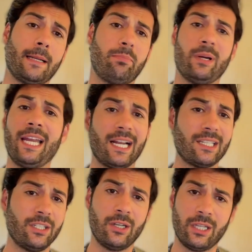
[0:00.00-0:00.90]
But yeah,
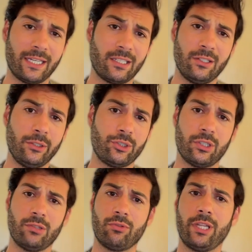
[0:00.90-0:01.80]
you like you
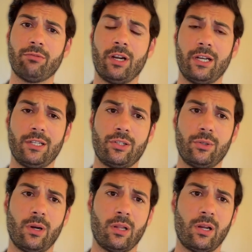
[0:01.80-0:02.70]
shouldn't really run
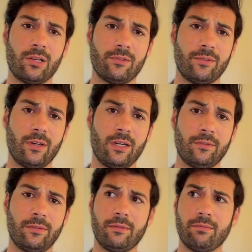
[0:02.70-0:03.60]
into a lot of of